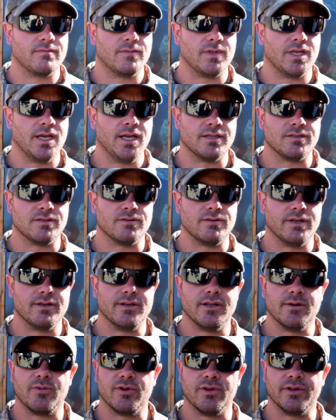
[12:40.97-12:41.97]
yeah, so it
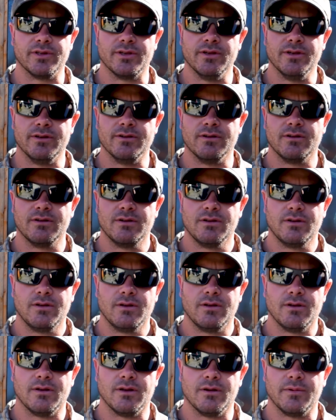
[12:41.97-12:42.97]
ended up really good.
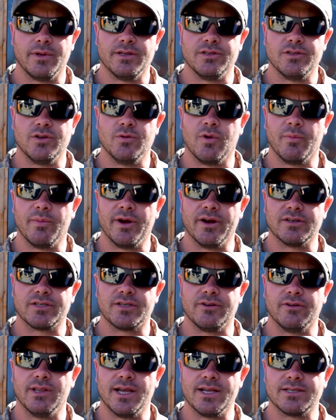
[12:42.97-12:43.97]
Uh, we had two more bears
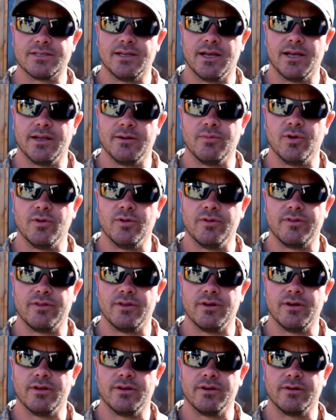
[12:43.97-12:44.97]
killed last night, both
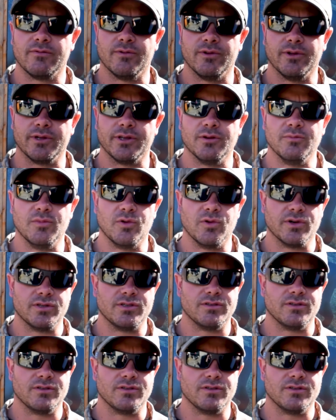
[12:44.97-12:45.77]
uh, really good boars.